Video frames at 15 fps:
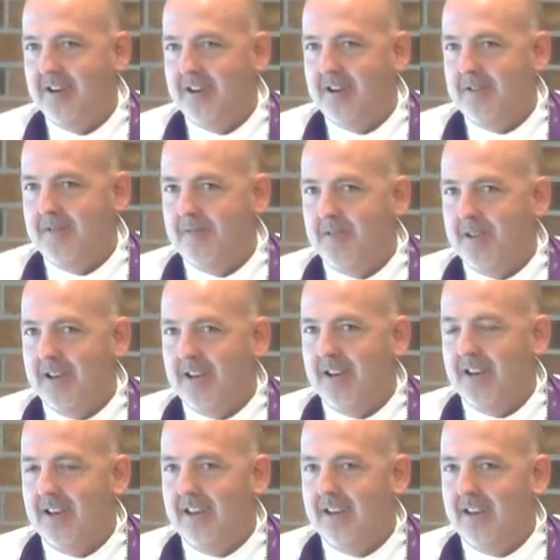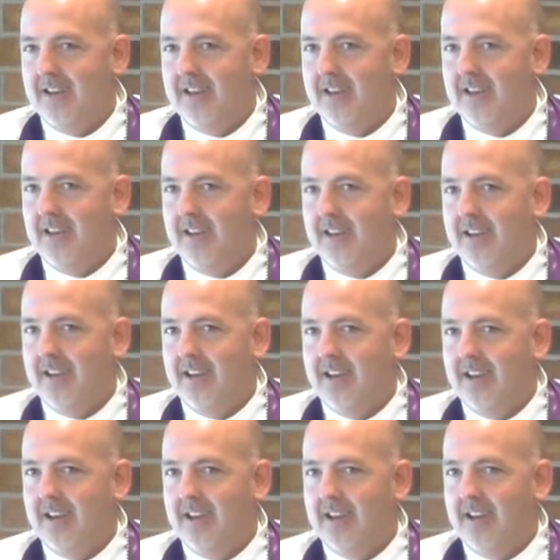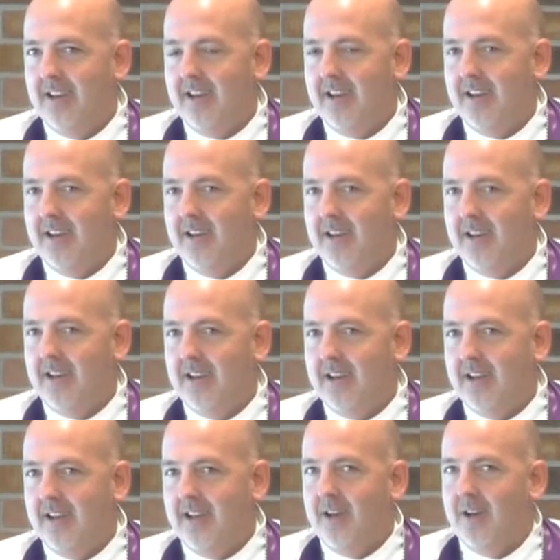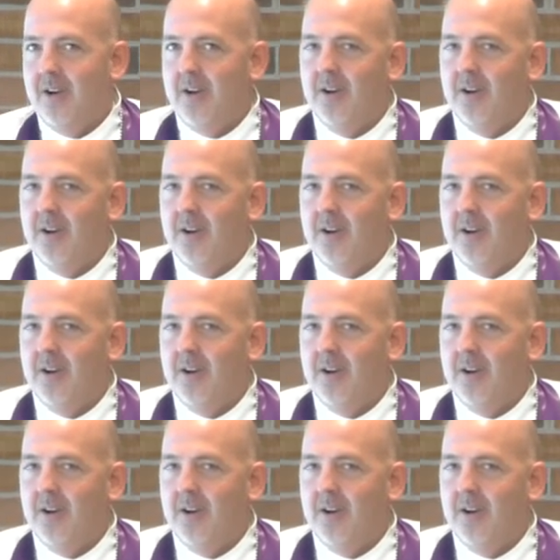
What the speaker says: No one is speaking in this clip.